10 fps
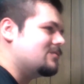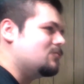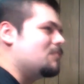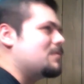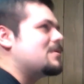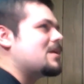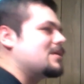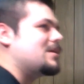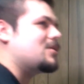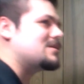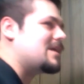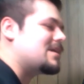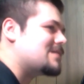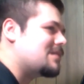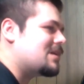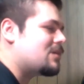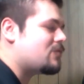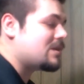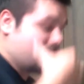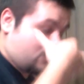well, maybe not later on today because I have to get
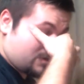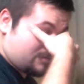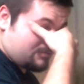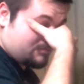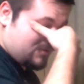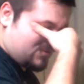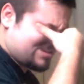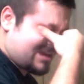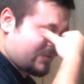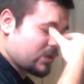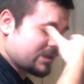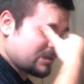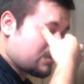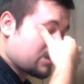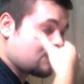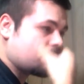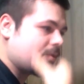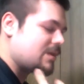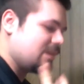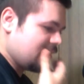ready for my first day of work tomorrow,
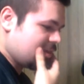but